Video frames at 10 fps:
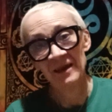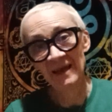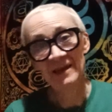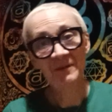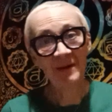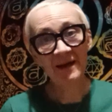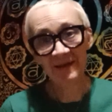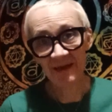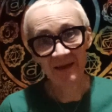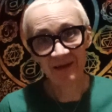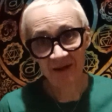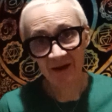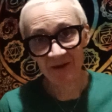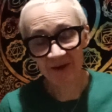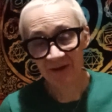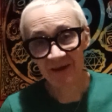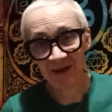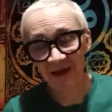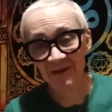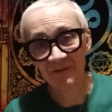That's about as exciting as
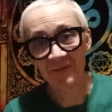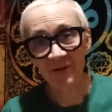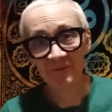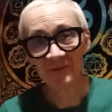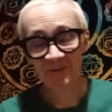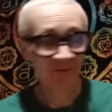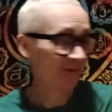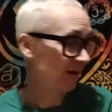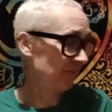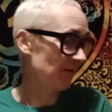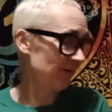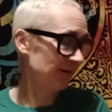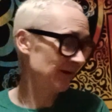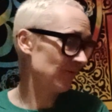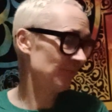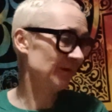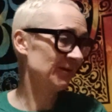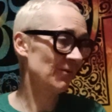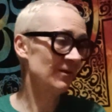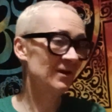it gets, folks. I'm very terribly
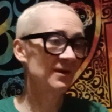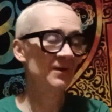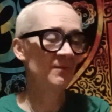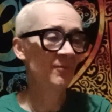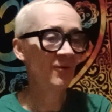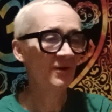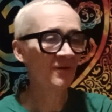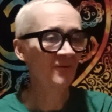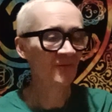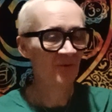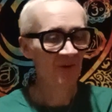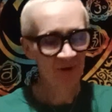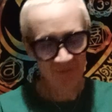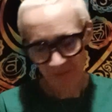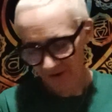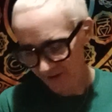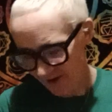sorry to disappoint you. But